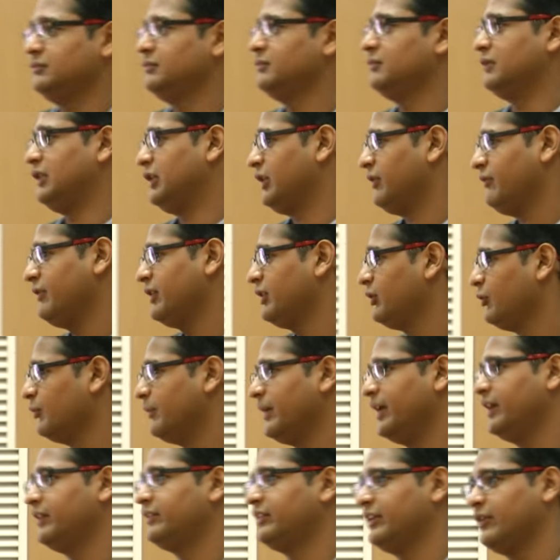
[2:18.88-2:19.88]
whatever you
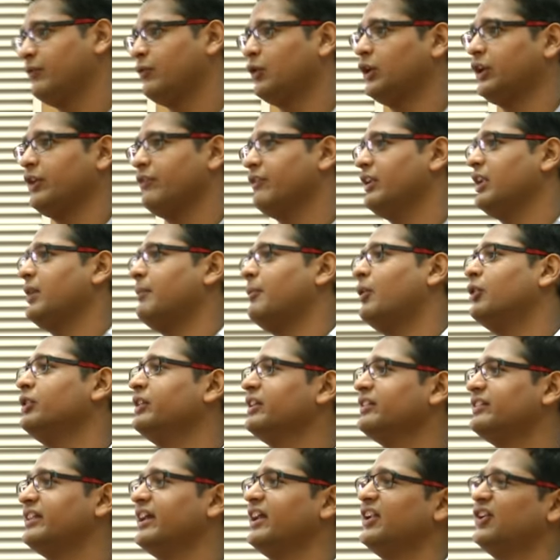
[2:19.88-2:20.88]
might say, whatever
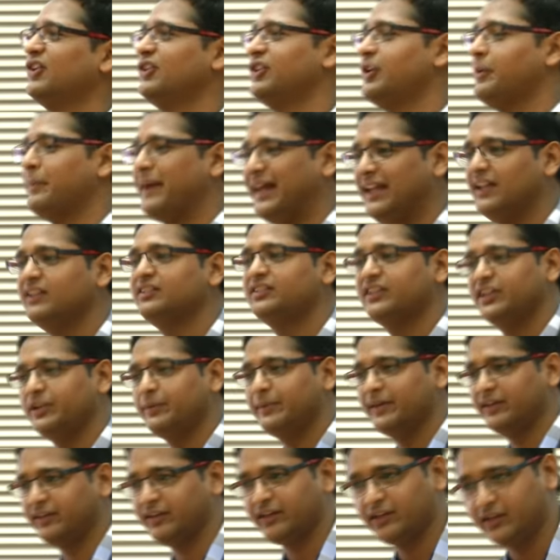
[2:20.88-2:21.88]
amount is there on your balance sheet
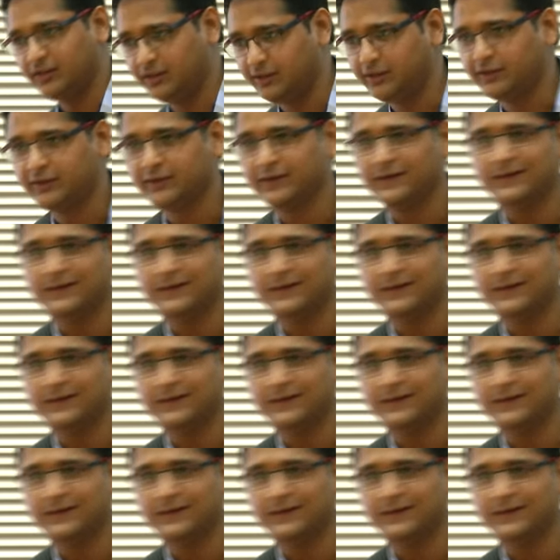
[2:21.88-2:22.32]
basically.